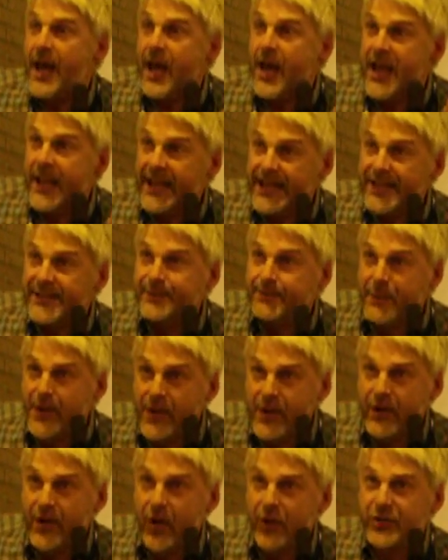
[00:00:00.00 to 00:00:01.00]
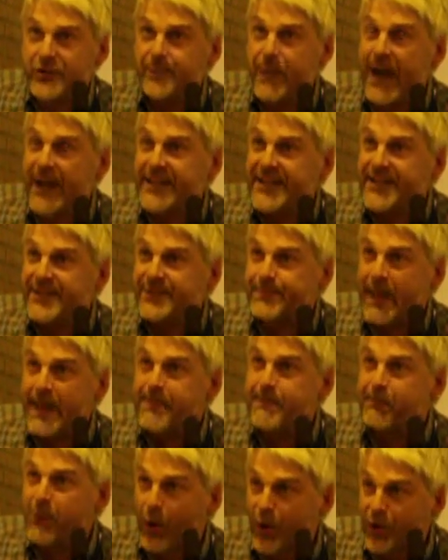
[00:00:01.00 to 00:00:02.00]
He is Murdoch's man. He spent
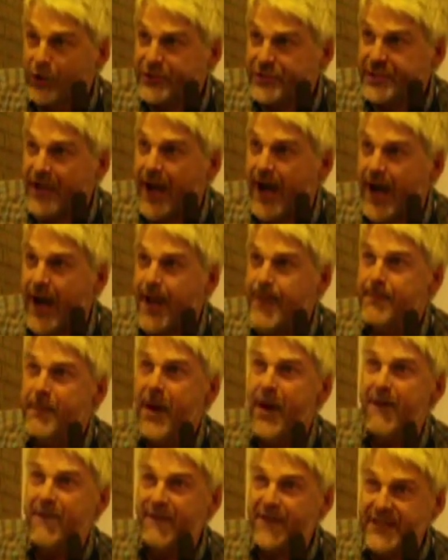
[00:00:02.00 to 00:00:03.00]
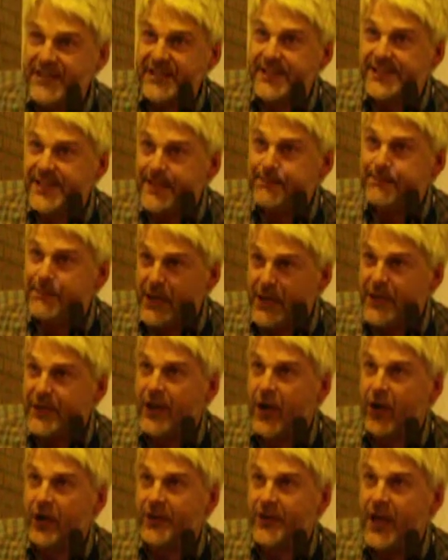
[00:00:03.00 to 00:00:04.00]
more time visiting
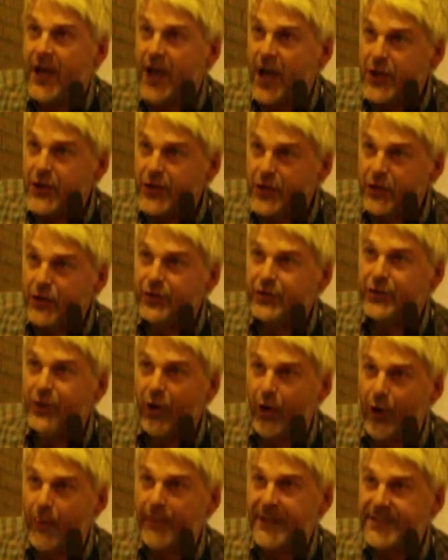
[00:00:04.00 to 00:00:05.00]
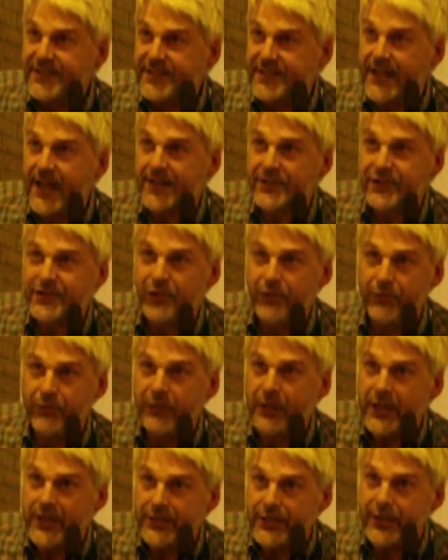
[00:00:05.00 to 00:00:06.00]
Murdoch and News International
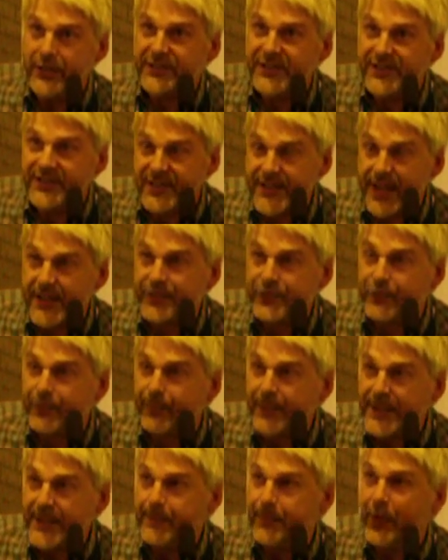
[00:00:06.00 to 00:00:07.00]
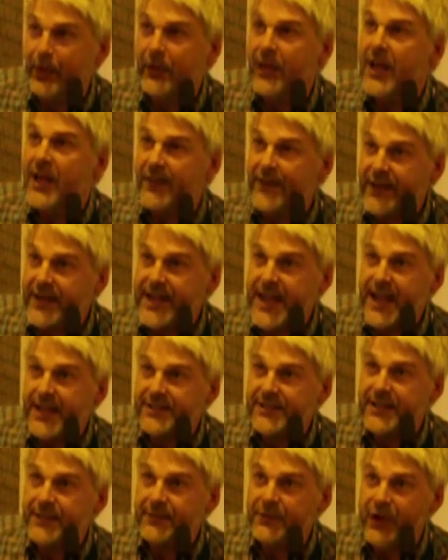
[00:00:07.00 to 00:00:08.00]
people than he
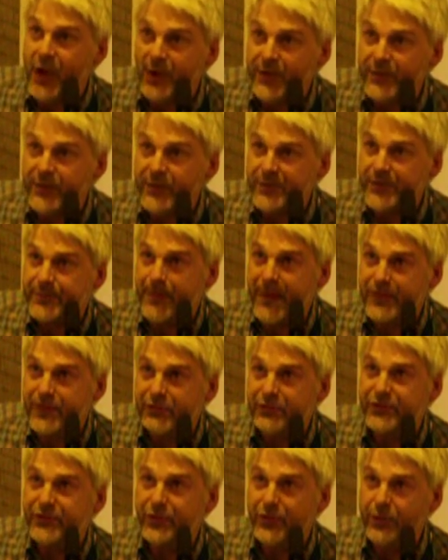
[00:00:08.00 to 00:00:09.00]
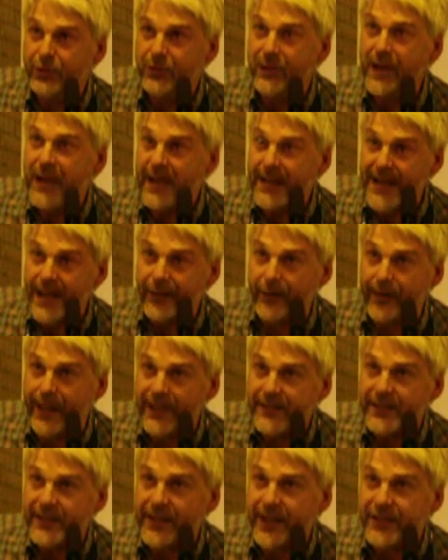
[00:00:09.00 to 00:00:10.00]
has in going to a special school, an adult
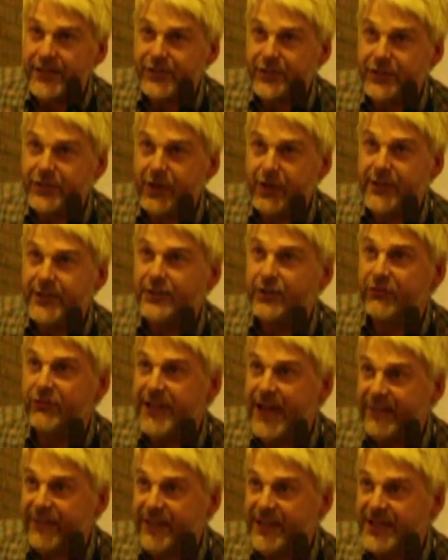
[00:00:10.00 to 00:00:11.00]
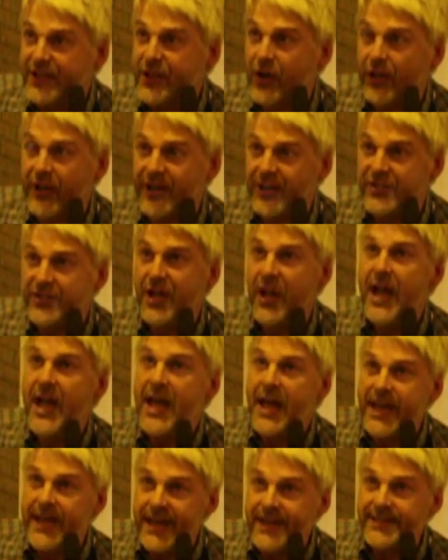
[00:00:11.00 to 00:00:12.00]
education college or an FE college.
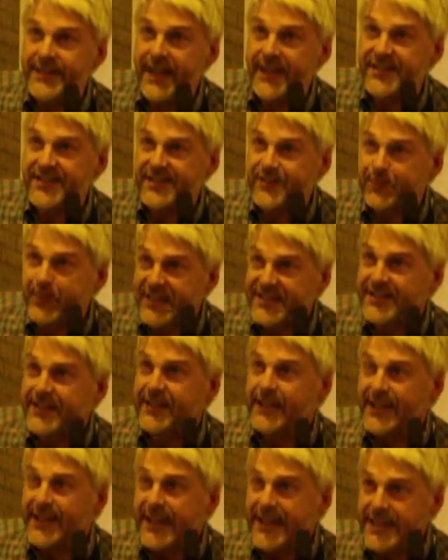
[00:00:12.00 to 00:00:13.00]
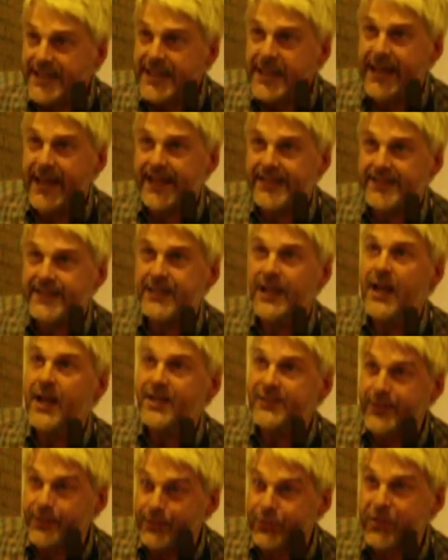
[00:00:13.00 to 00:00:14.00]
He is explicitly in this
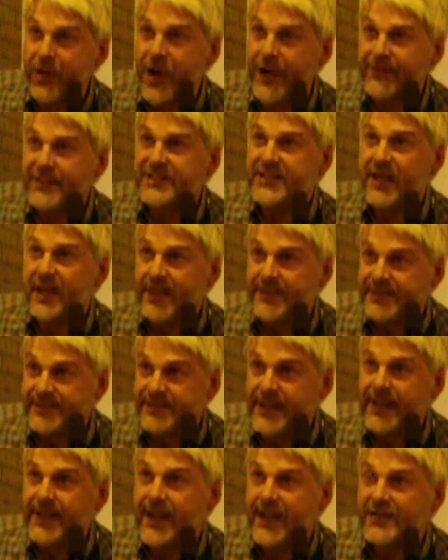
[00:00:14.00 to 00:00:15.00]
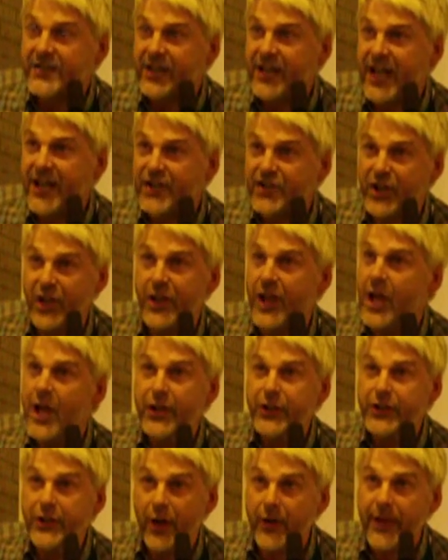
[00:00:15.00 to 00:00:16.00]
to privatise state education.
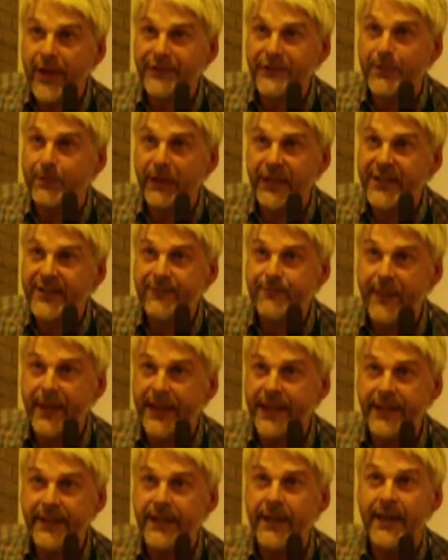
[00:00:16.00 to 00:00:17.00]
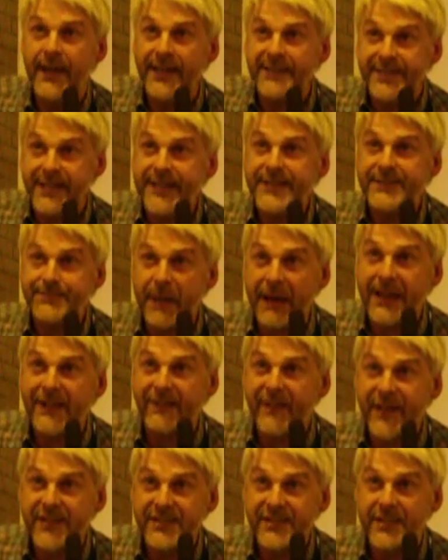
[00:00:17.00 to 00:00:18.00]
You don't have to believe me. It's in his
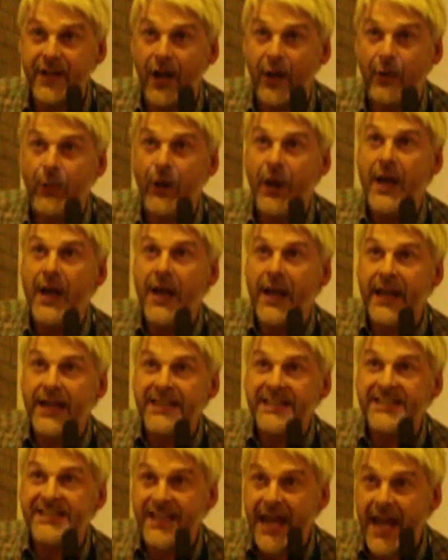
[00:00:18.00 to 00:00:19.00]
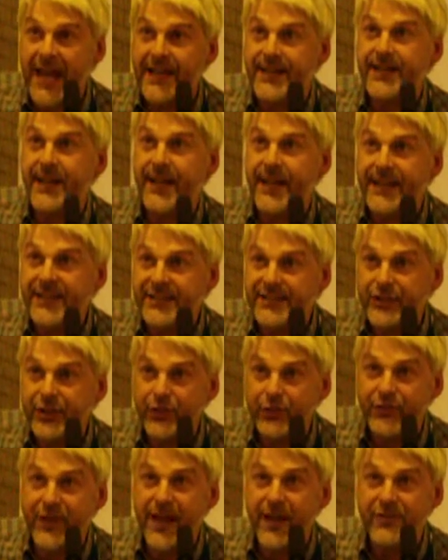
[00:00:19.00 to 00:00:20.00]
manifesto. He said in his
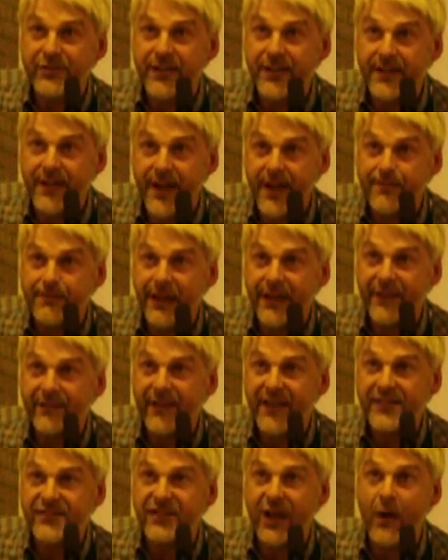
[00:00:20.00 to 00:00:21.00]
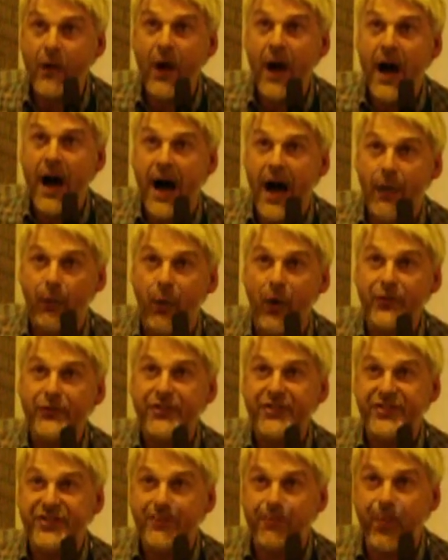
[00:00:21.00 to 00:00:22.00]
2009 manifesto, I want
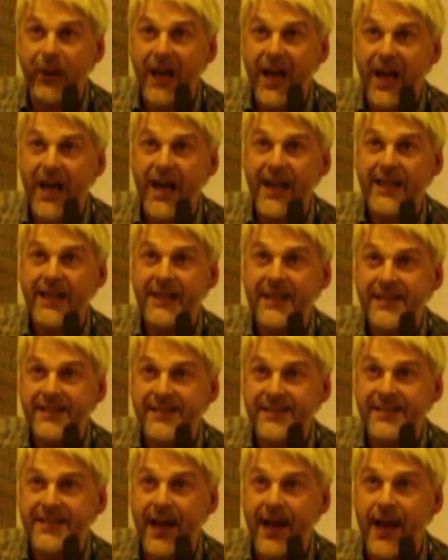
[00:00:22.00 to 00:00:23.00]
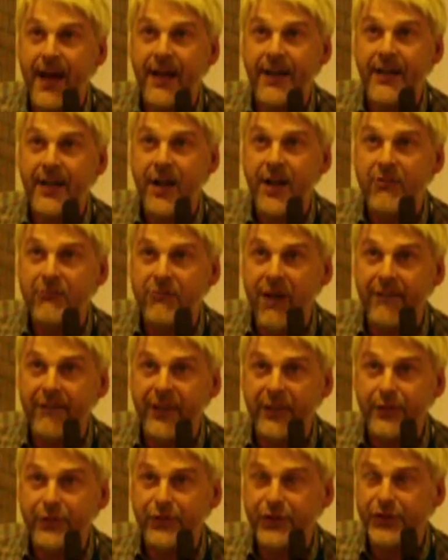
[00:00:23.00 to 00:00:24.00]
a supply-side
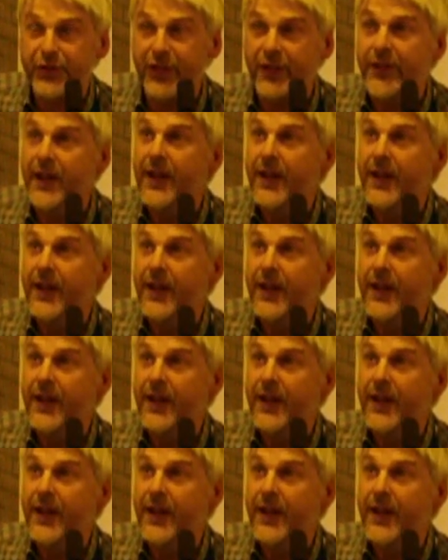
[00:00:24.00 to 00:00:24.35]
revolution.